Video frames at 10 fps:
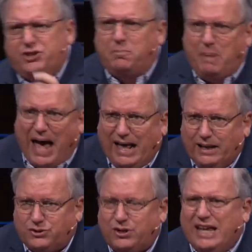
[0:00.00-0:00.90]
the
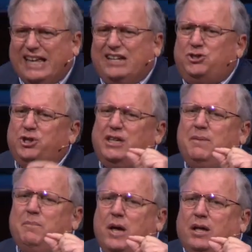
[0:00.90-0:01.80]
palace. It took
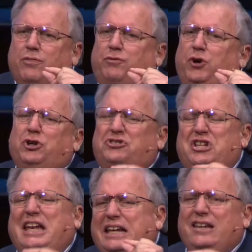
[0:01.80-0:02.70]
him
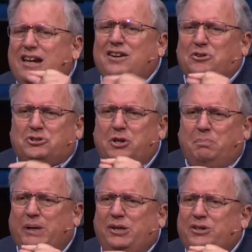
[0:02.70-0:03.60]
13 years to
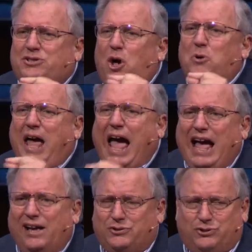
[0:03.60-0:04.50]
build his own
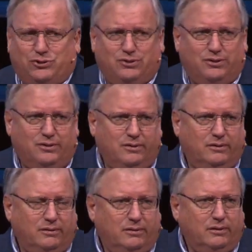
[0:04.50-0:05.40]
house.
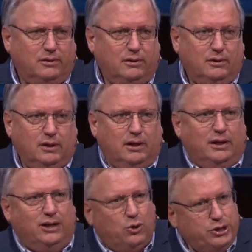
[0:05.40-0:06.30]

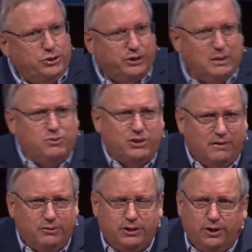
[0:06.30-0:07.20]
It only took him
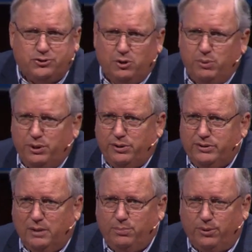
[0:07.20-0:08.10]
7 years to build the
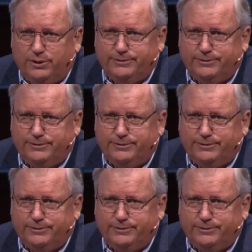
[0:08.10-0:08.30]
temple.